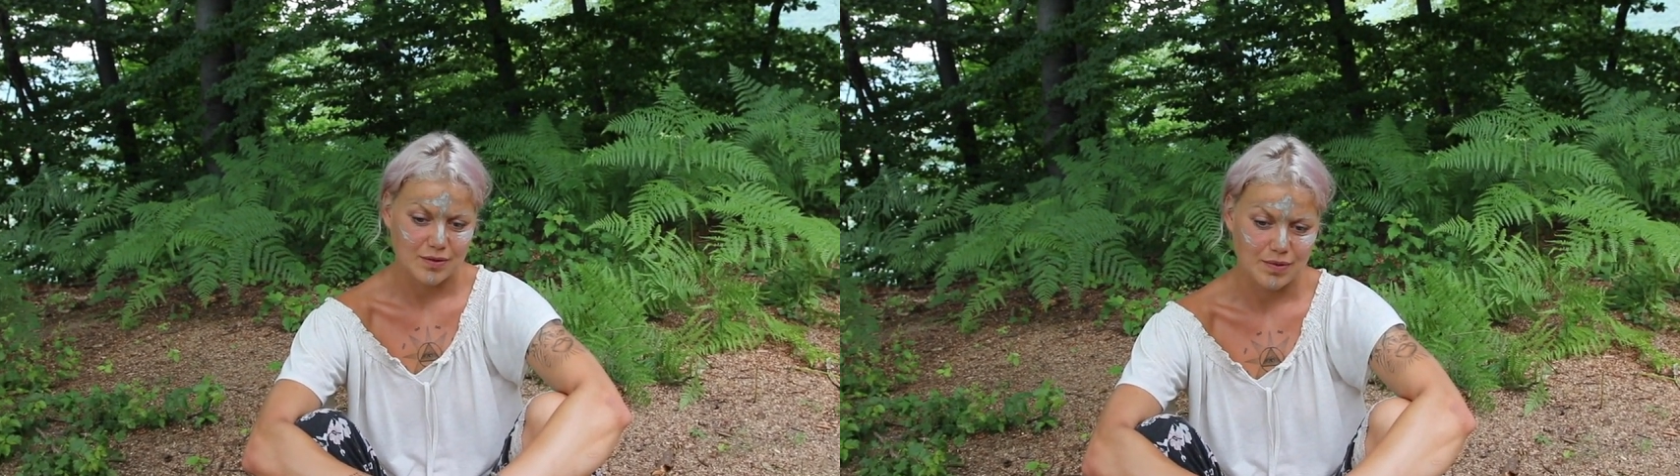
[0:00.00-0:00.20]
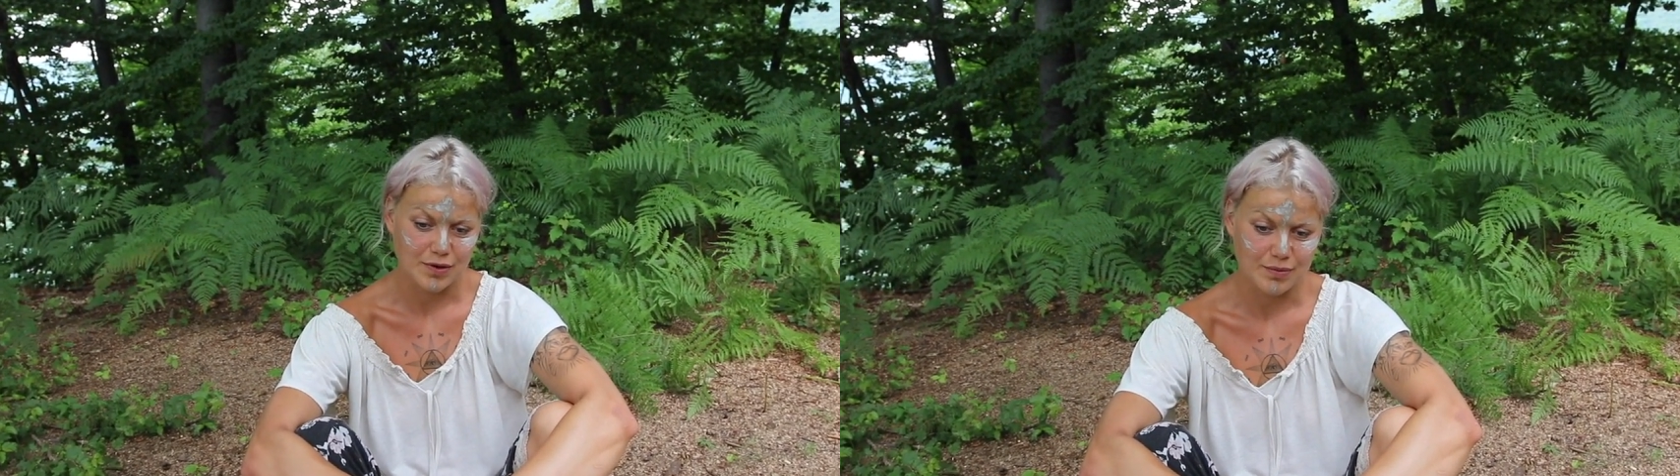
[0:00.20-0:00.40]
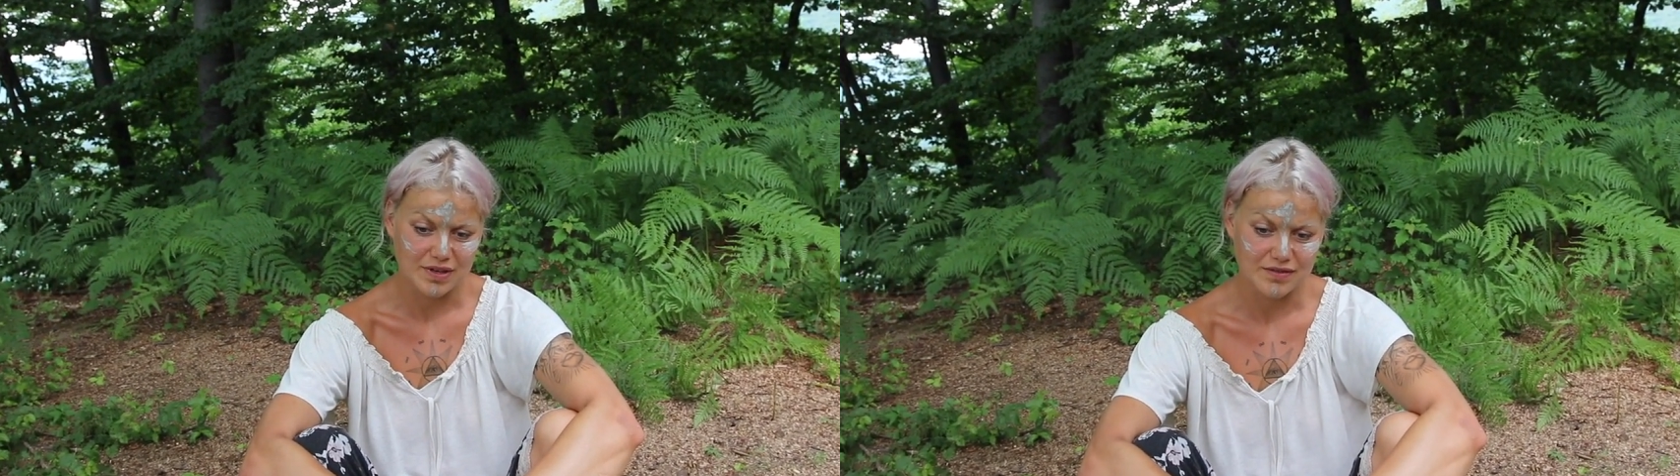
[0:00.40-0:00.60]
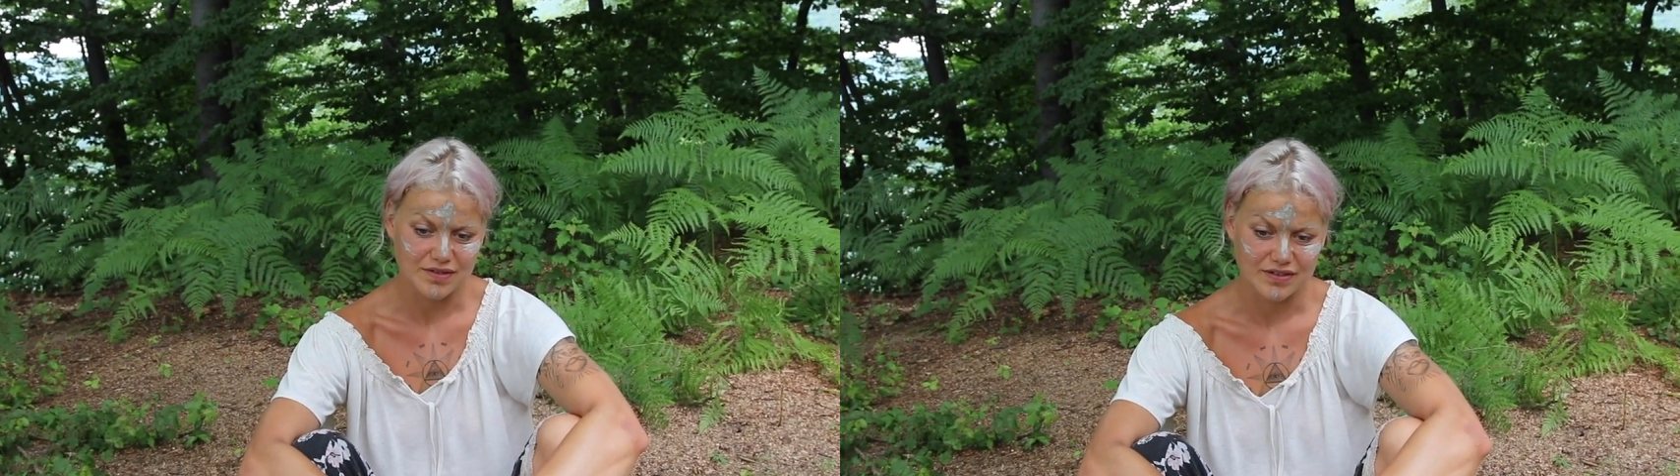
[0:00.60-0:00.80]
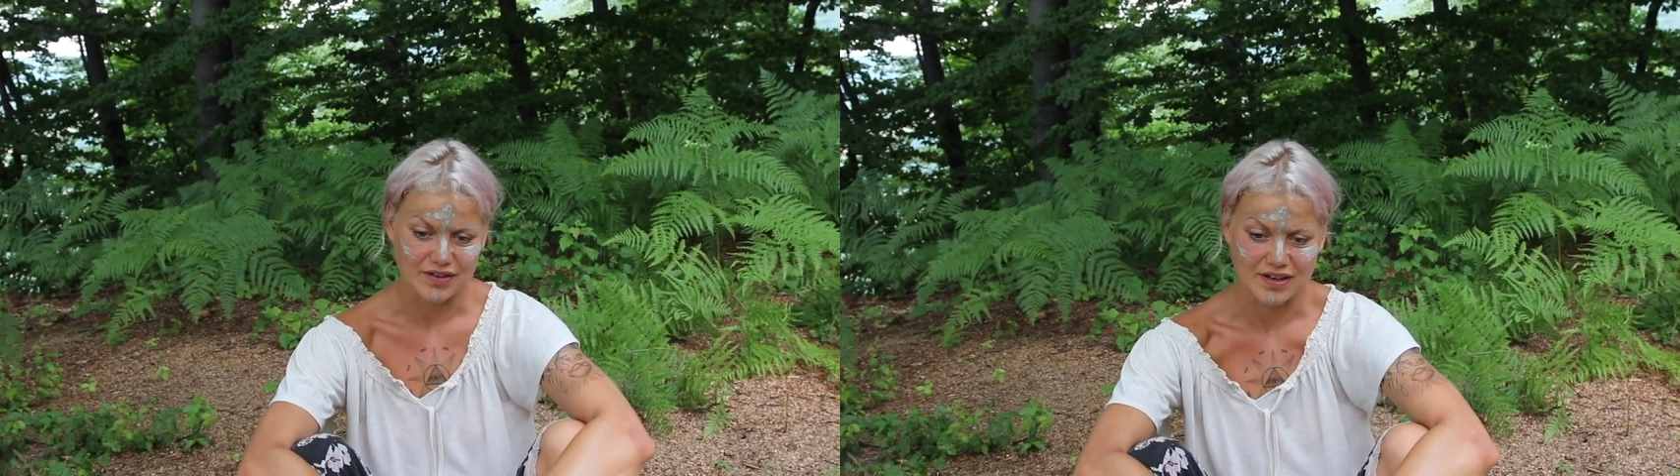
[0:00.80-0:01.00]
Pyramid of
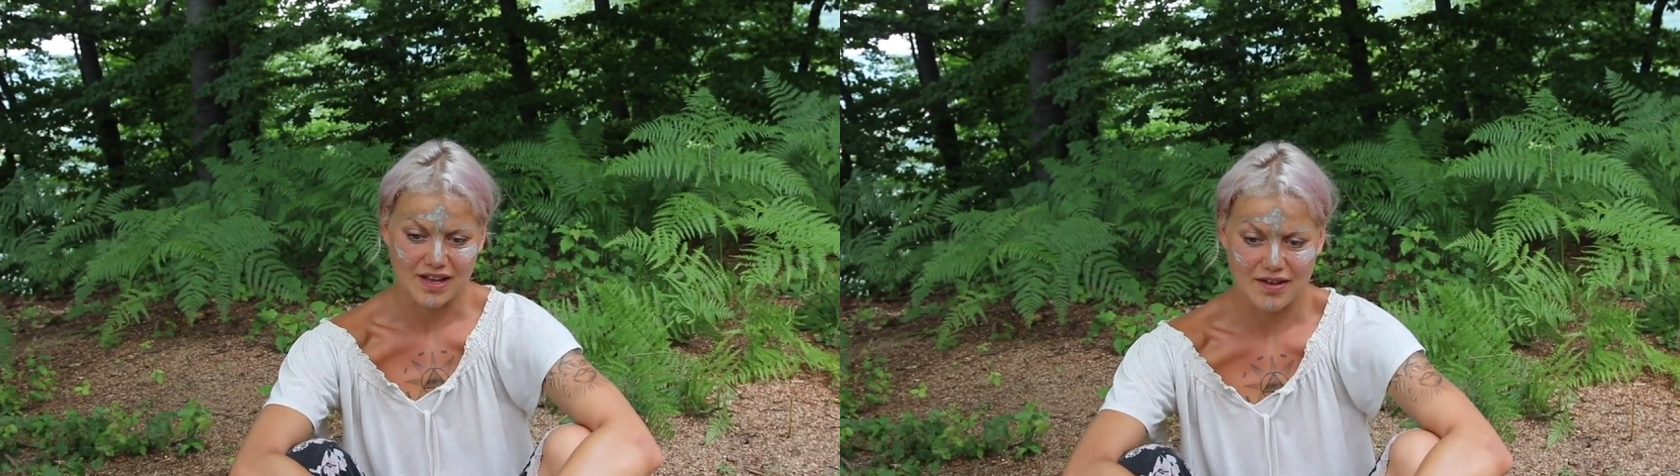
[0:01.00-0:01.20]
the Sun